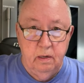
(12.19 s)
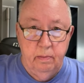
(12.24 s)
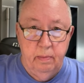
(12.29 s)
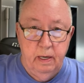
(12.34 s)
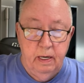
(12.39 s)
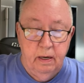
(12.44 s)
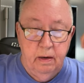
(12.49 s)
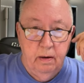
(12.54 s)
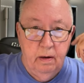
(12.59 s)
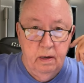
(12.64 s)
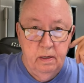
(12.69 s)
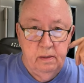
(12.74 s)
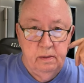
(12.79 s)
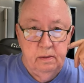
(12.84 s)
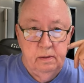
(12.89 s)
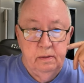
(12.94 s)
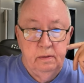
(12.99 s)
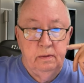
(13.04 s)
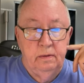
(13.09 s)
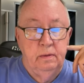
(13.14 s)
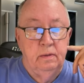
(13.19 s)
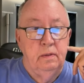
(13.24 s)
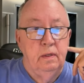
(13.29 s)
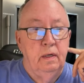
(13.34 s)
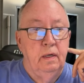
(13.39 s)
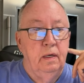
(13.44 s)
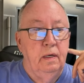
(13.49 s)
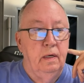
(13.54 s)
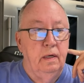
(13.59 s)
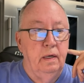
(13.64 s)
about
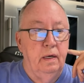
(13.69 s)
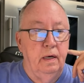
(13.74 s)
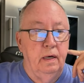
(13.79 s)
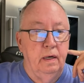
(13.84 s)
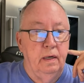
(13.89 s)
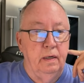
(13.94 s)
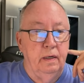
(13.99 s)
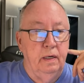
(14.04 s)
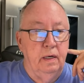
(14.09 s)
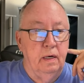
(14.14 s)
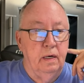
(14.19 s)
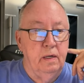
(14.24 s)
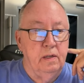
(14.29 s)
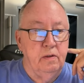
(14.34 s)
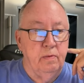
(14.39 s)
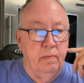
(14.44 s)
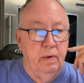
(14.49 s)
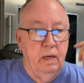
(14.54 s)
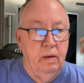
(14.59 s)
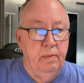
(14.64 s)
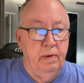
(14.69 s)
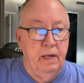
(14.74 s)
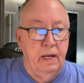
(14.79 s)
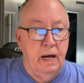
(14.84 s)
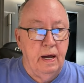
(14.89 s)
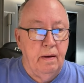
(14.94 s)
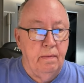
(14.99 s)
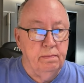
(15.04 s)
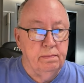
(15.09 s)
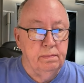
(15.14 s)
guns, maybe
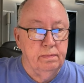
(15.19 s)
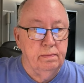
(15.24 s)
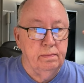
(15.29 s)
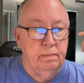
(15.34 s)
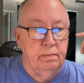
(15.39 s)
not.